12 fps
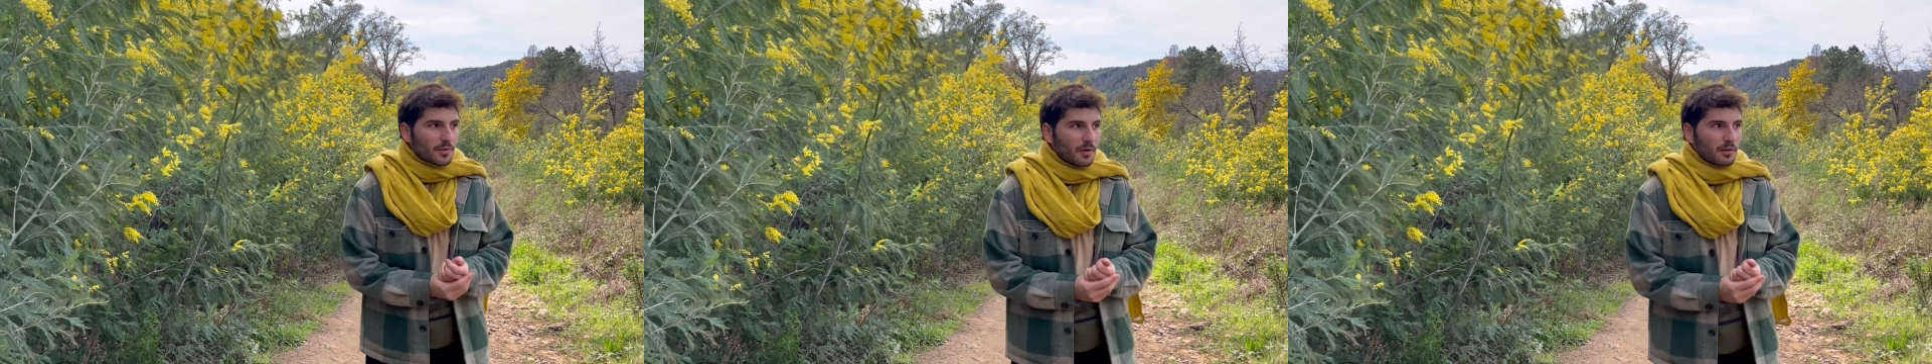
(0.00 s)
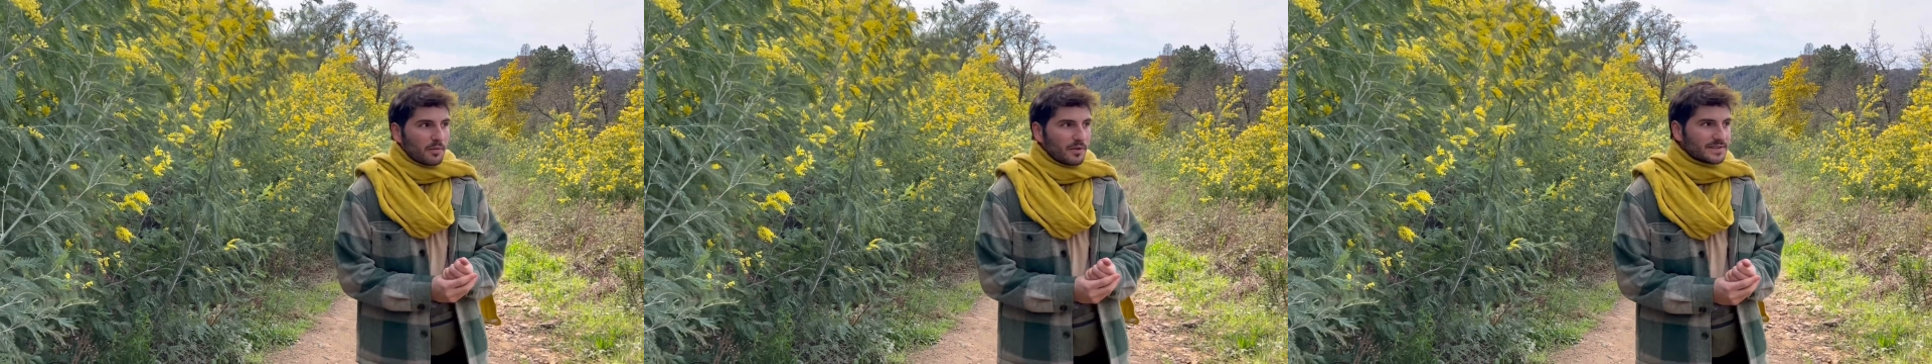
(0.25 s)

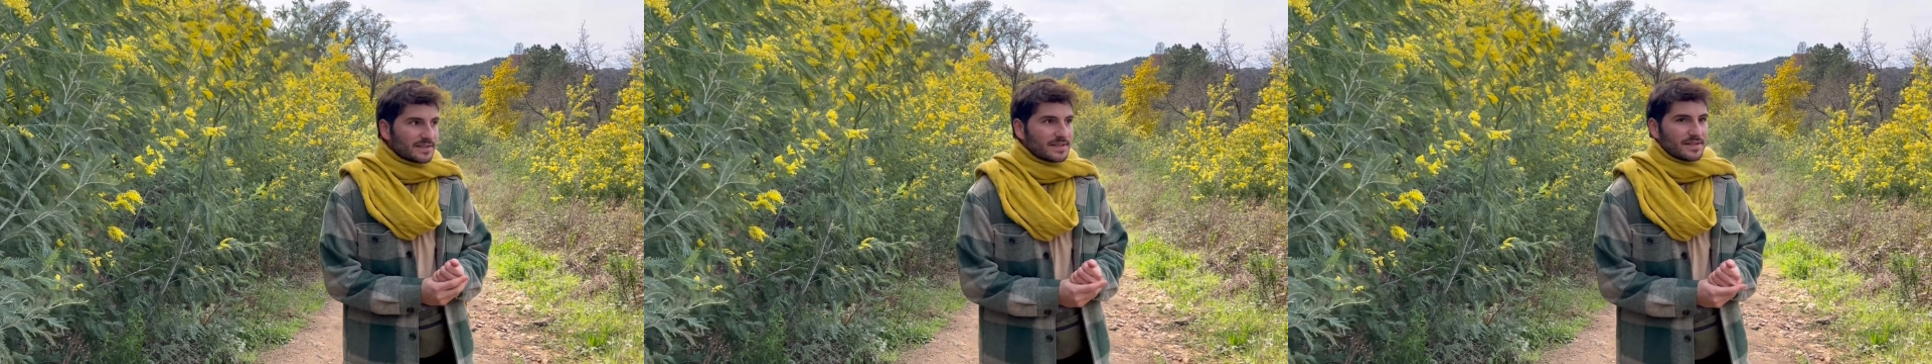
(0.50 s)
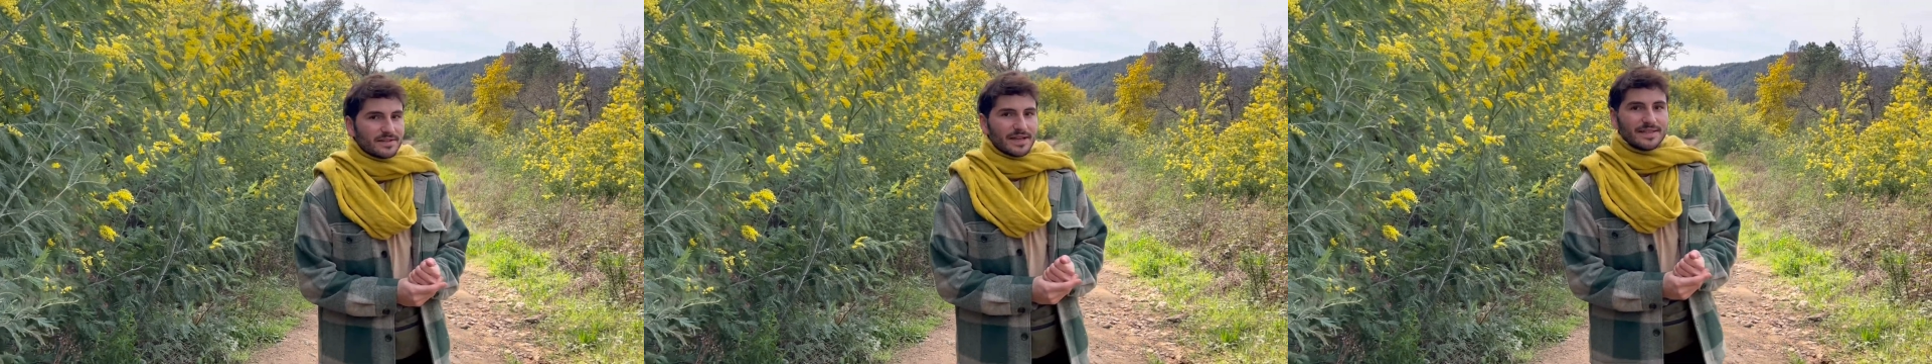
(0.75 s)
about plants in
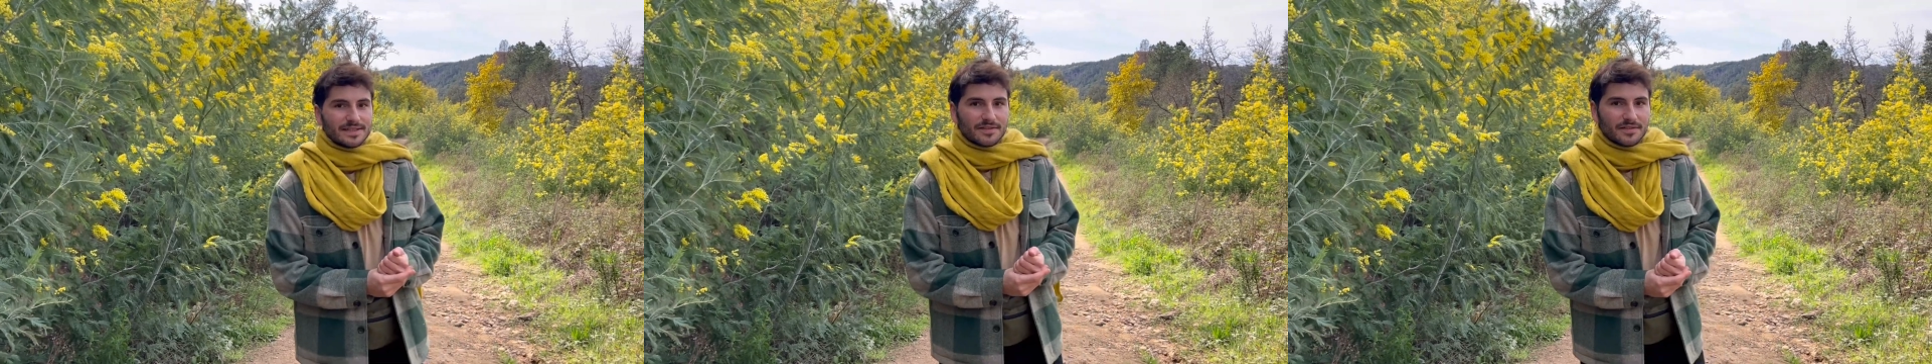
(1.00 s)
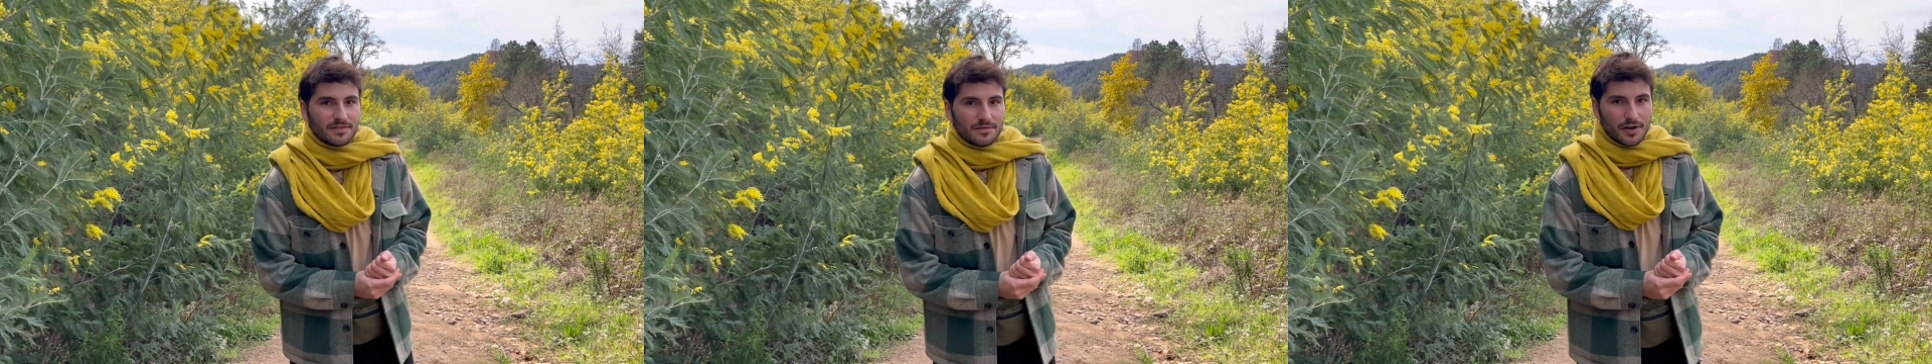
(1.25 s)
their native
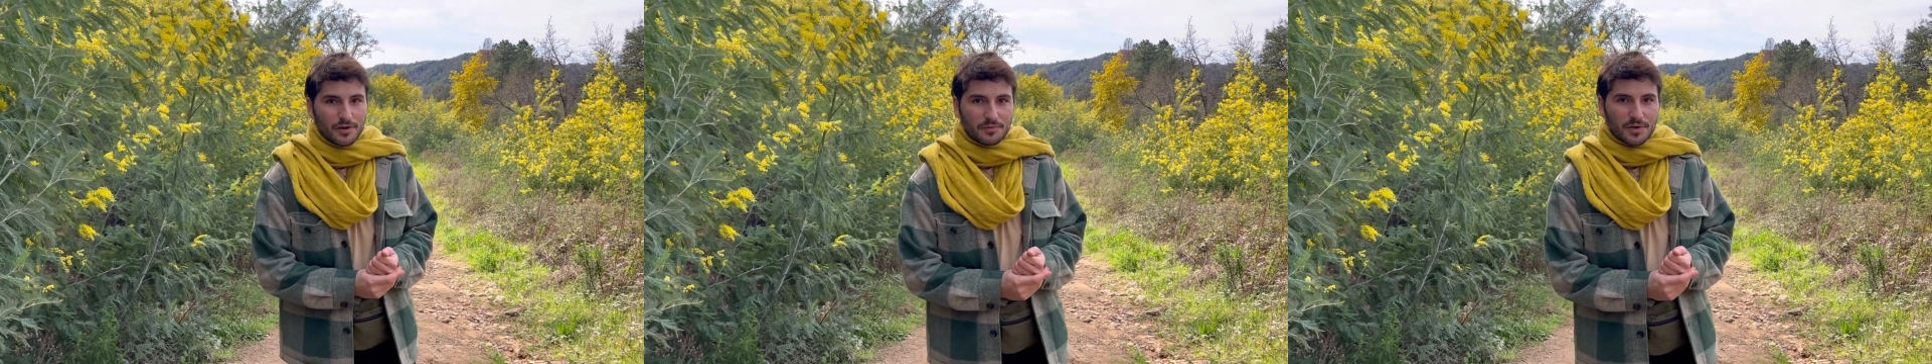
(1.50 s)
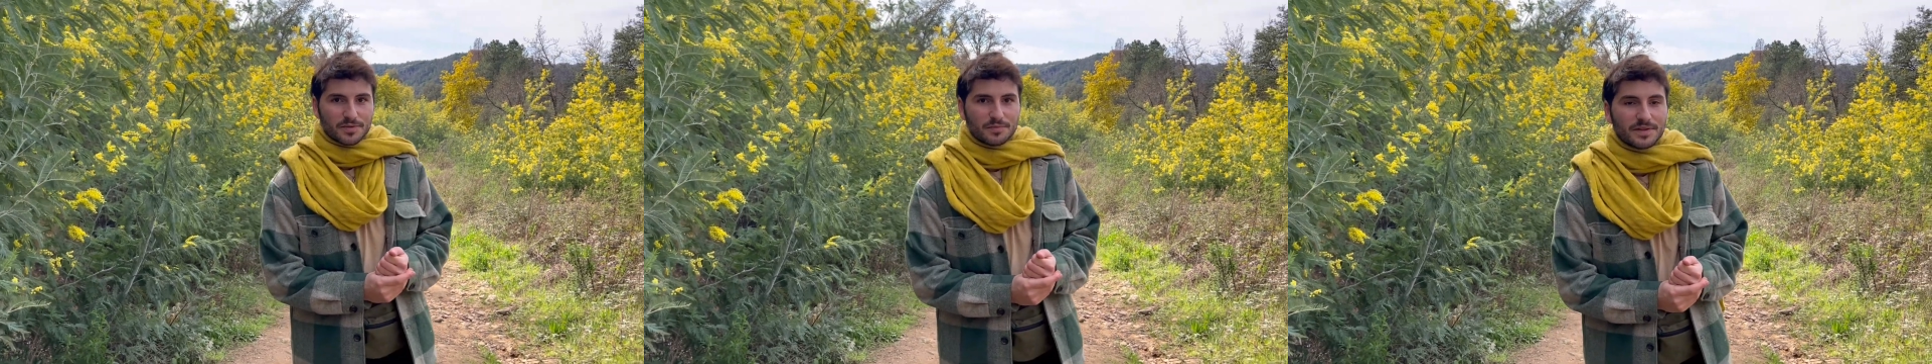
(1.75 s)

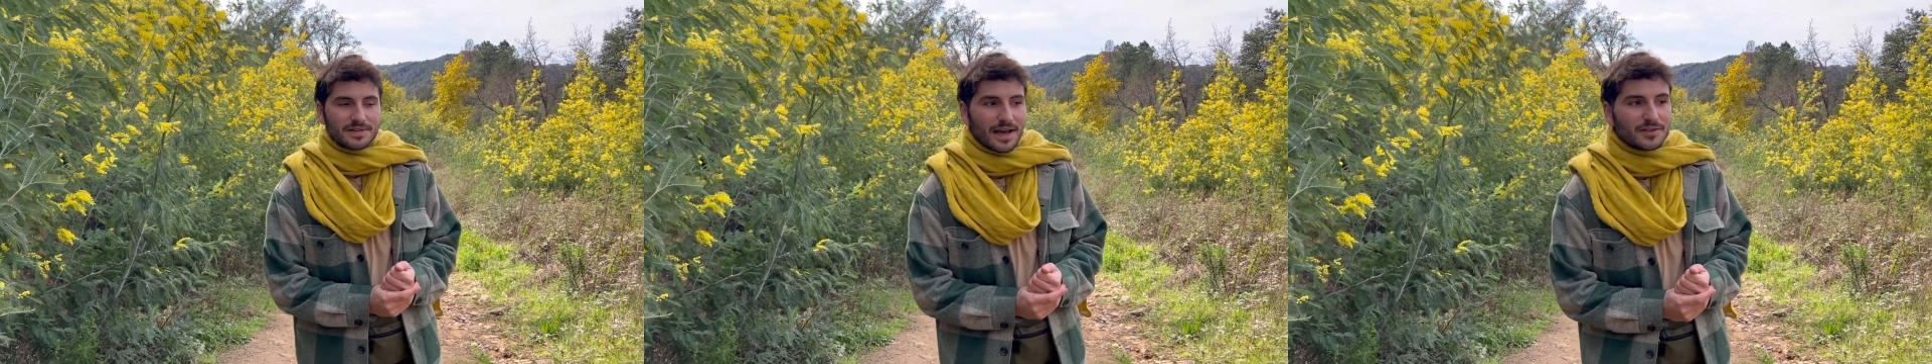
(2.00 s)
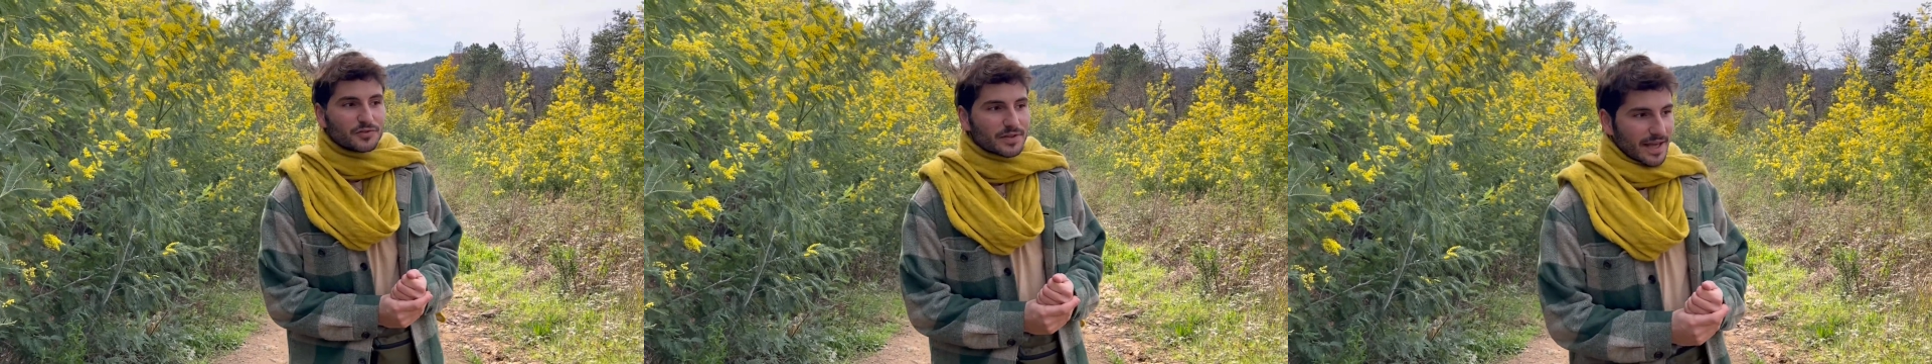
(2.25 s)
environment, but
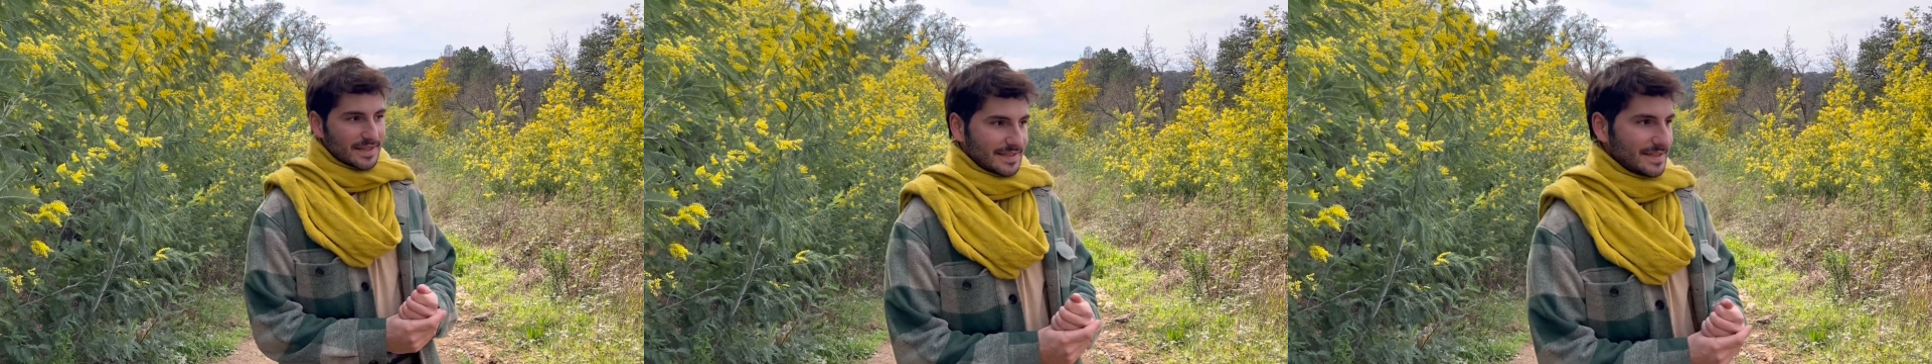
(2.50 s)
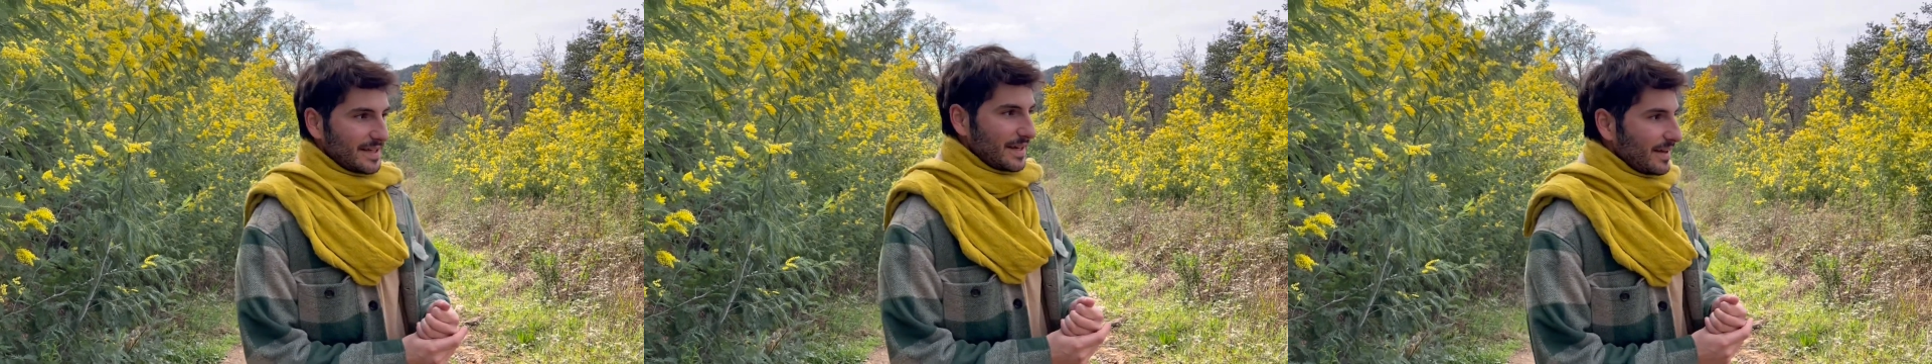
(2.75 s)
as you can
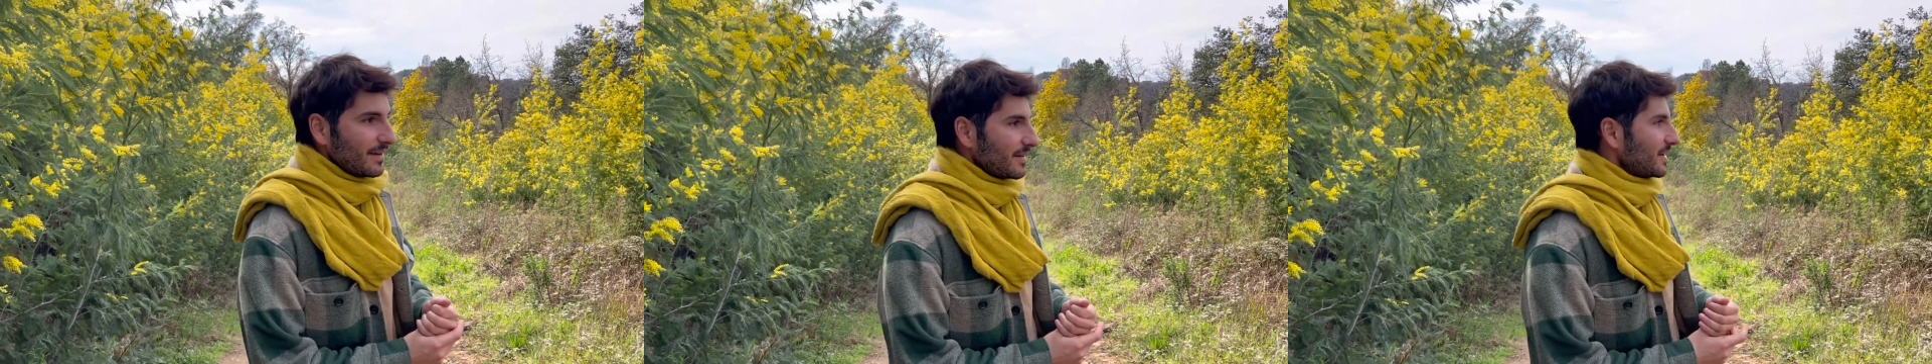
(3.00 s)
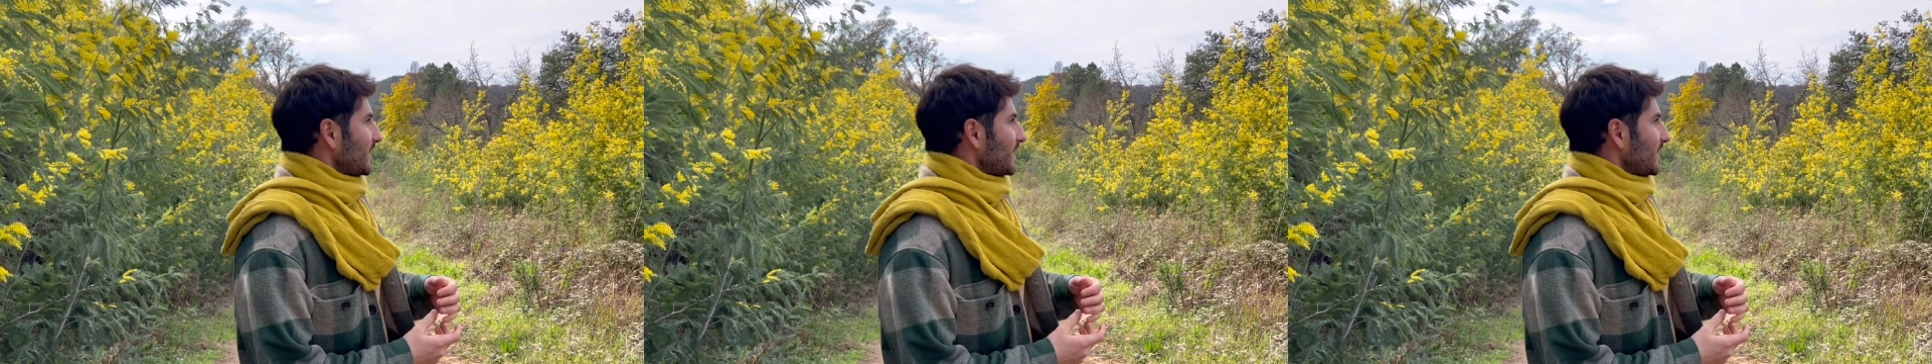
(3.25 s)
see here,